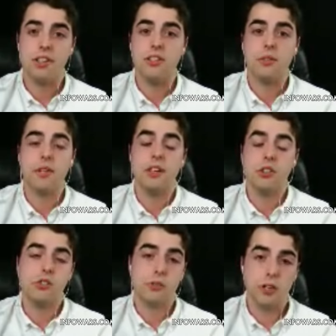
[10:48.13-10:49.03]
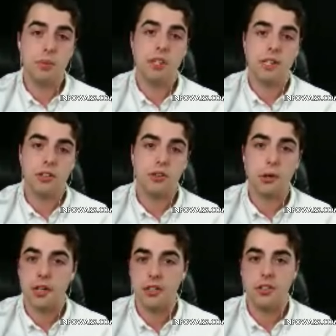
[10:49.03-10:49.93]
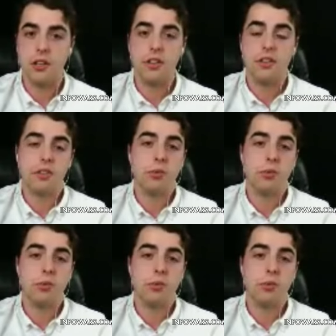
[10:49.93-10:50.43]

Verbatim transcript: and it's something extremely concerning because it